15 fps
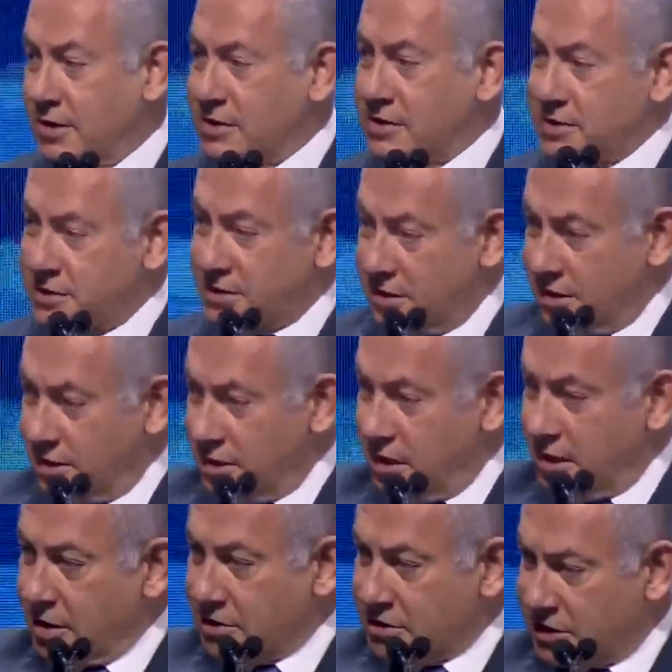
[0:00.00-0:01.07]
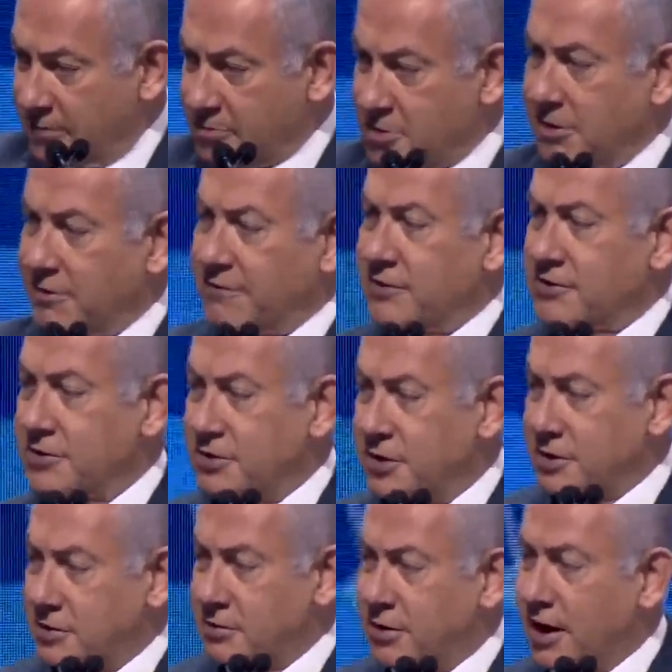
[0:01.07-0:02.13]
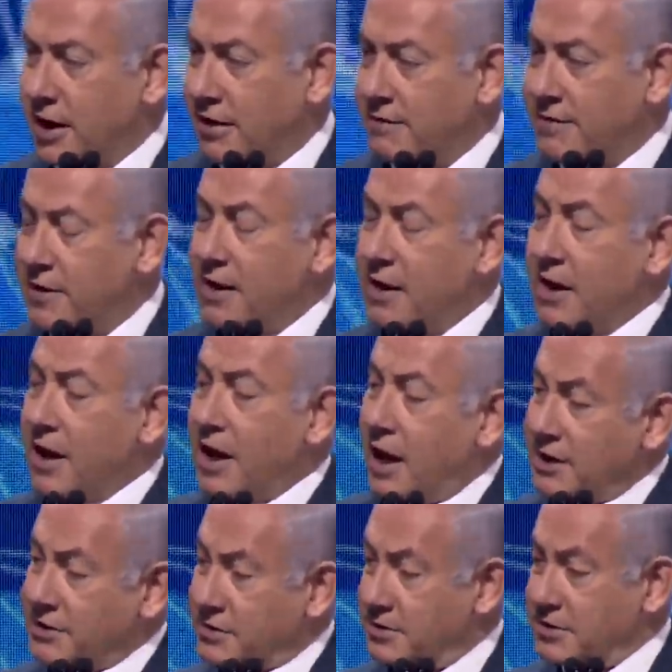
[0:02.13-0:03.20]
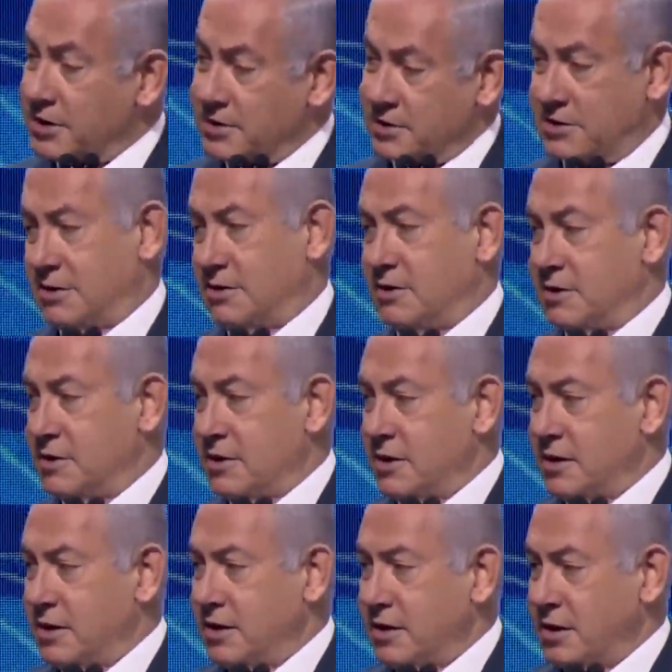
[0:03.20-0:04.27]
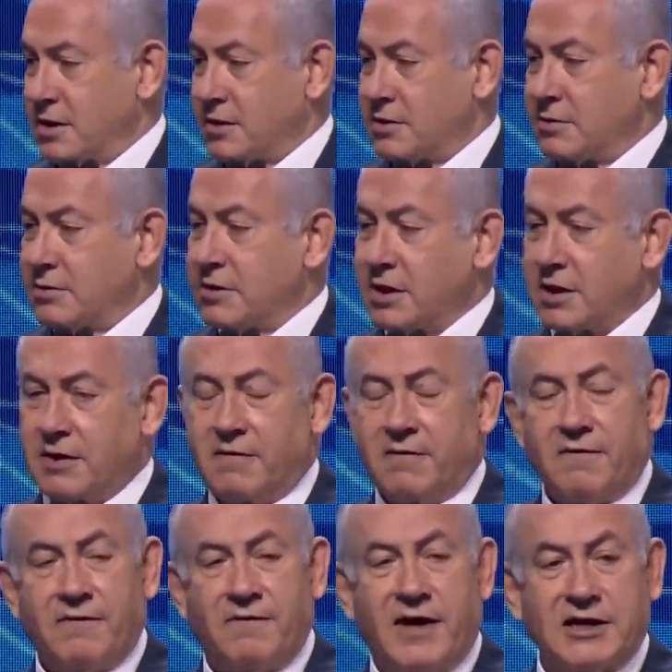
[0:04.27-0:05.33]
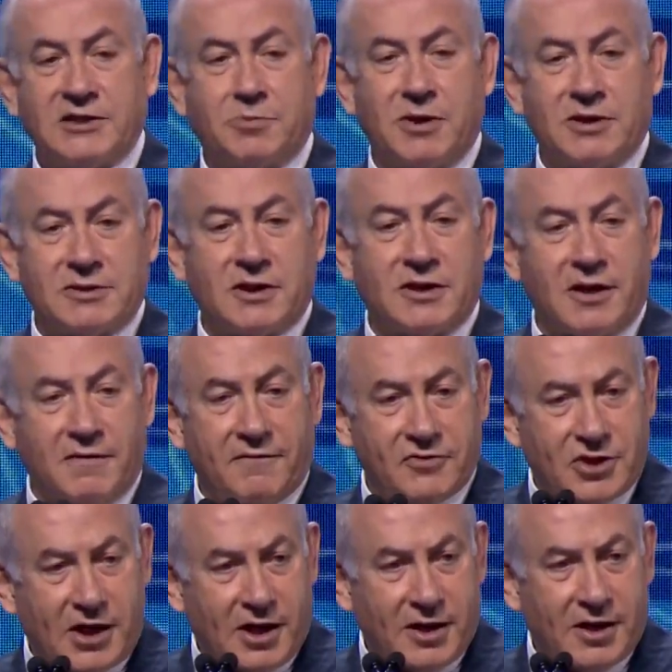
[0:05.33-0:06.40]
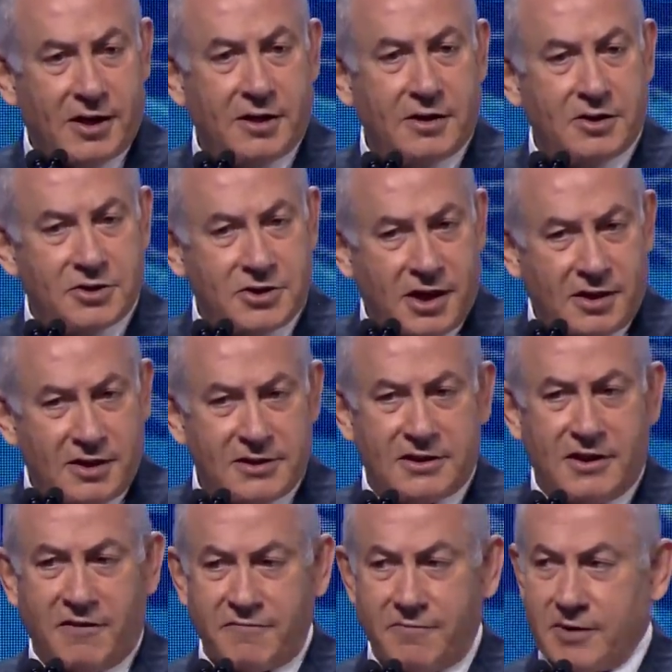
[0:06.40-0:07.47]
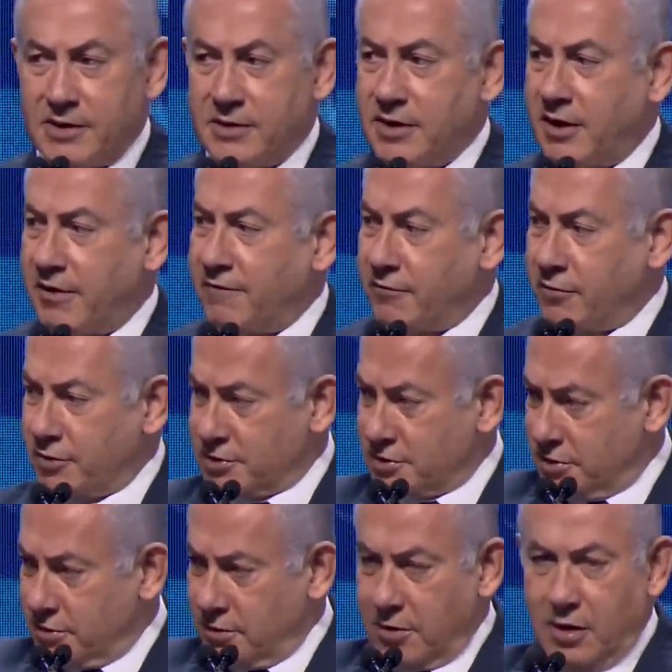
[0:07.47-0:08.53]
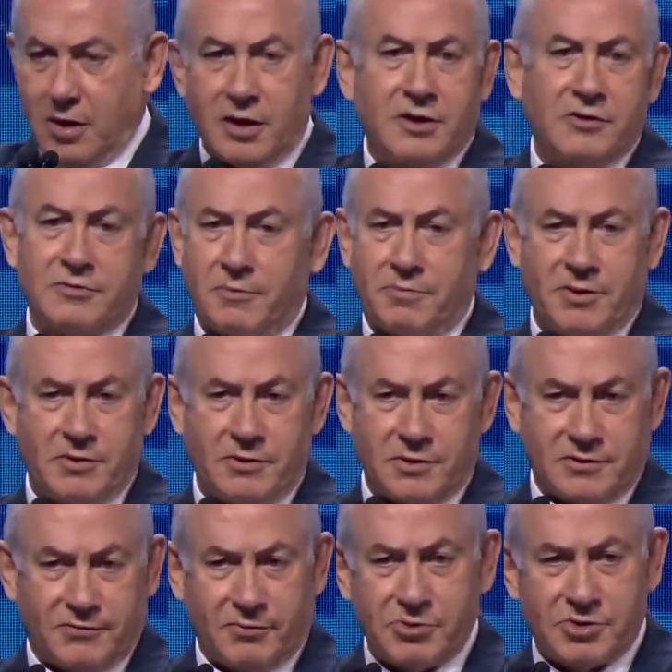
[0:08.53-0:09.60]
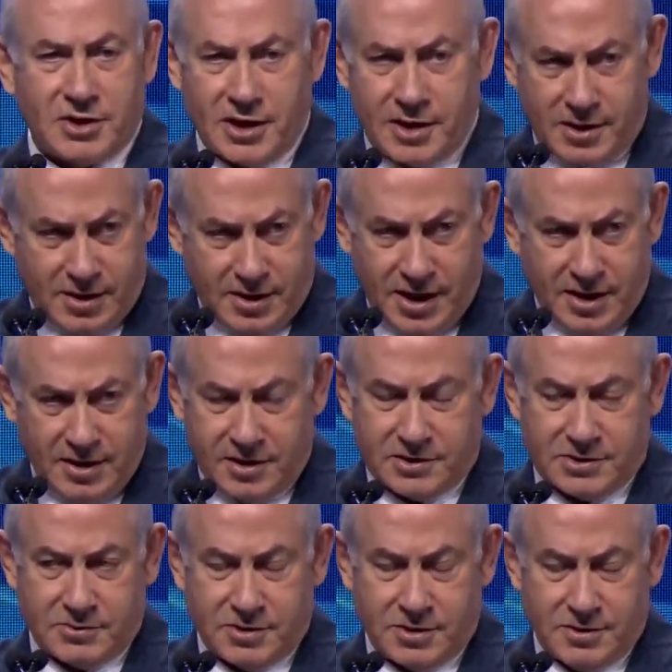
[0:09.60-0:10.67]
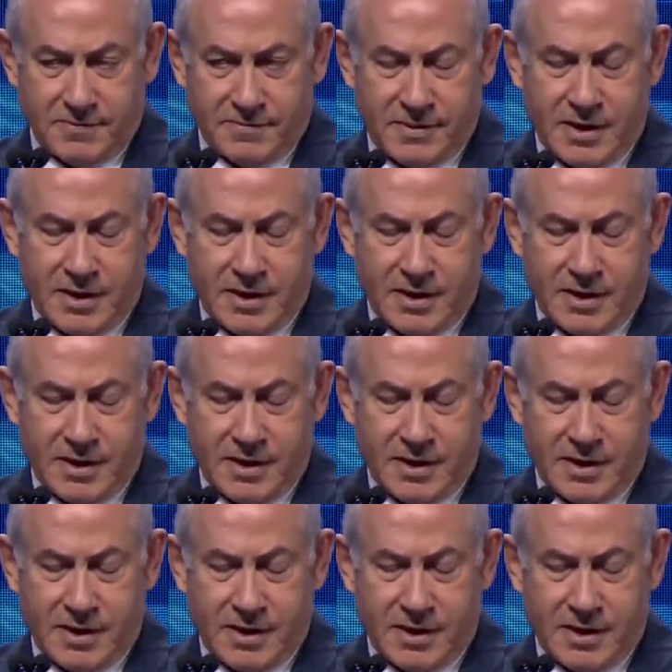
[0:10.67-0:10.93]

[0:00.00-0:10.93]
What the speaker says: This is an exceptional vision that you have. I suggested to the Vice President of China, the Chinese government, and of course to all entrepreneurs from China and elsewhere,